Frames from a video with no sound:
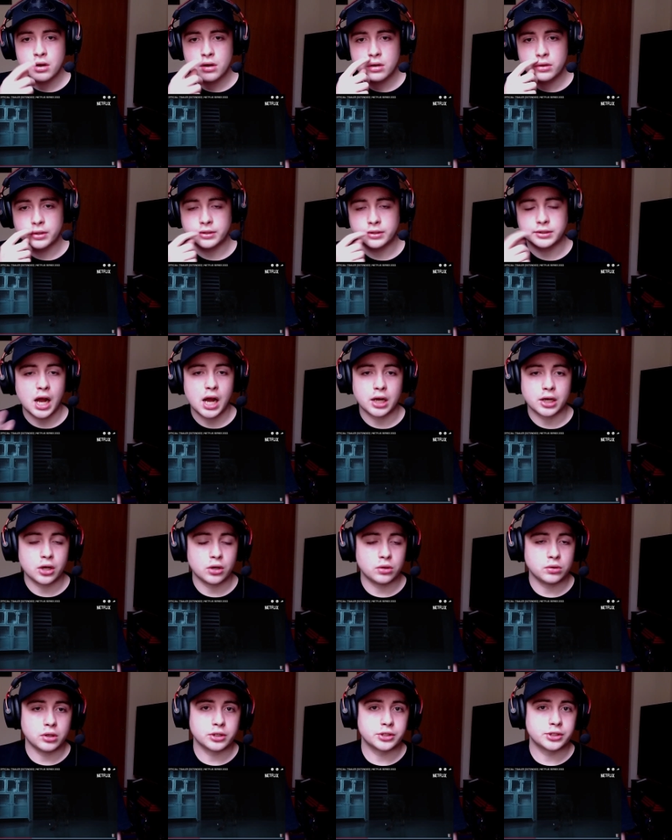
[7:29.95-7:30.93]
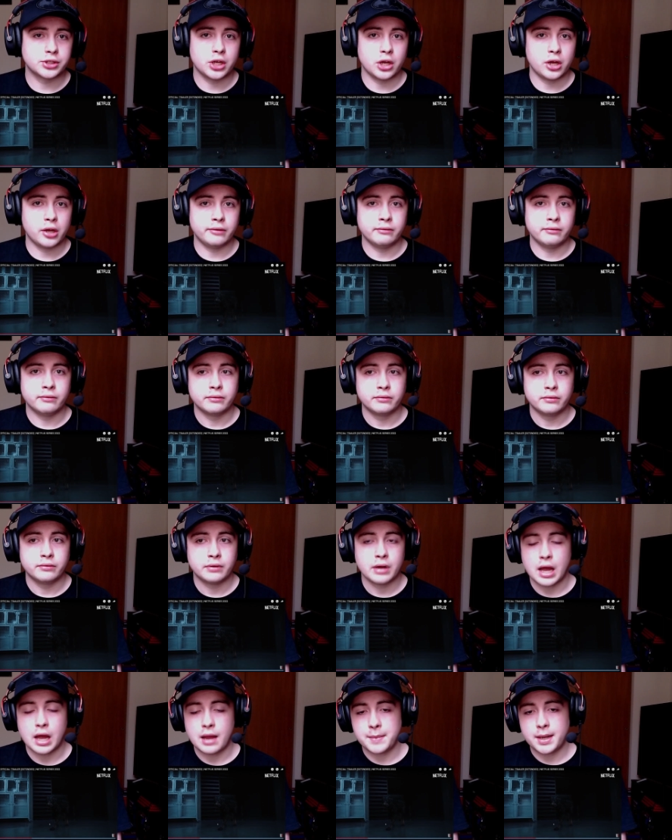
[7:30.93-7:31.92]
The doggo looks good.
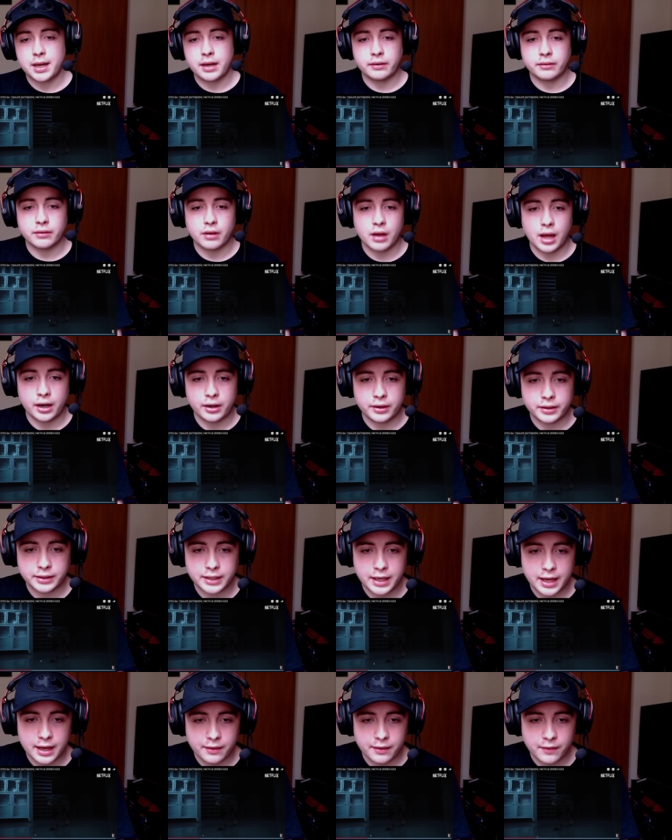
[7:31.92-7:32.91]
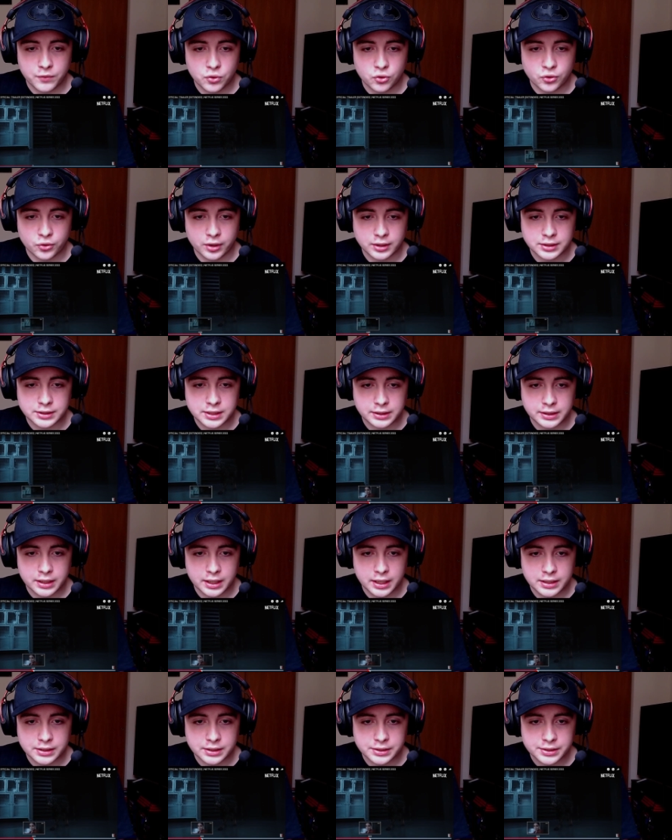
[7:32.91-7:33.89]
I mean, I Yeah, of course it
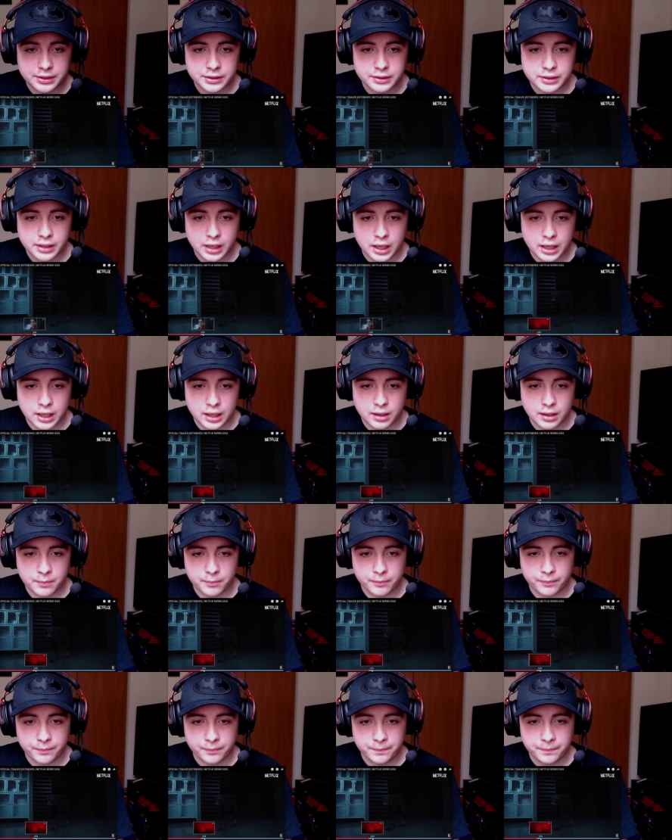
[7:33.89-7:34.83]
does. Um.